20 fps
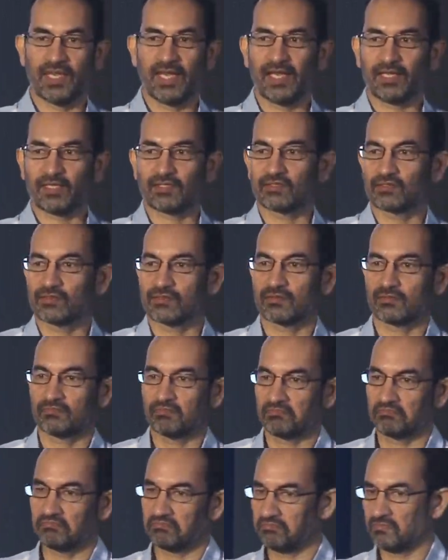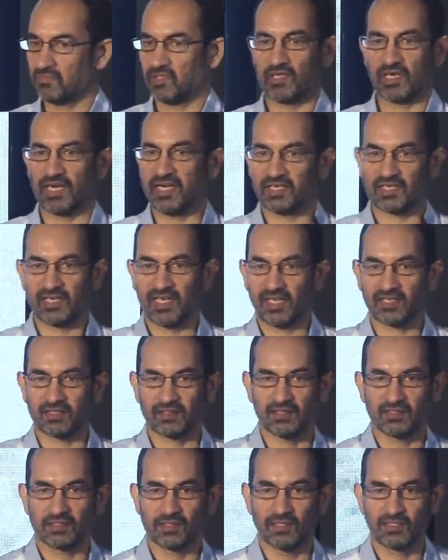X, great
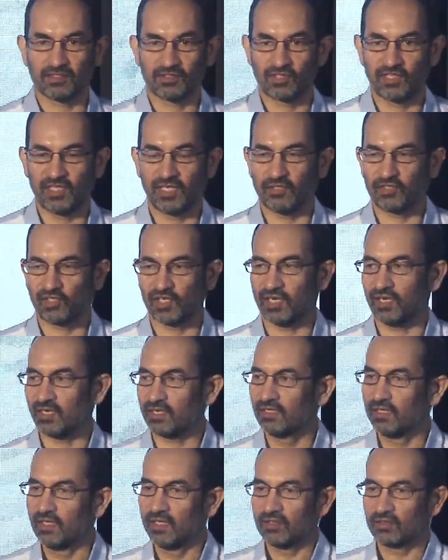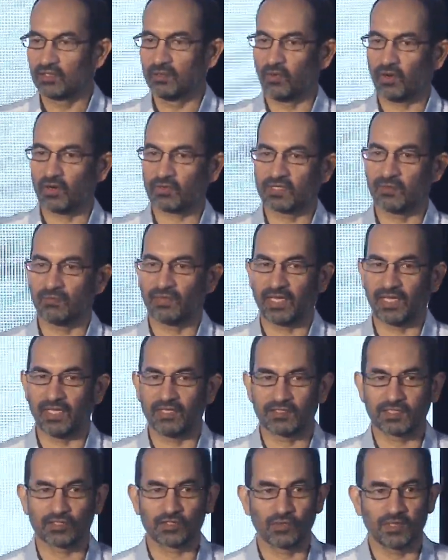CAGR. Tomorrow somebody
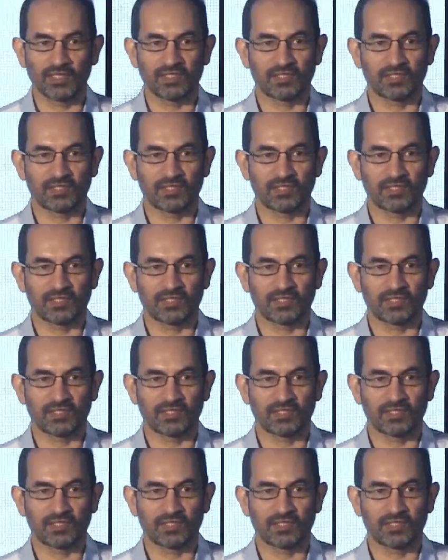else is doing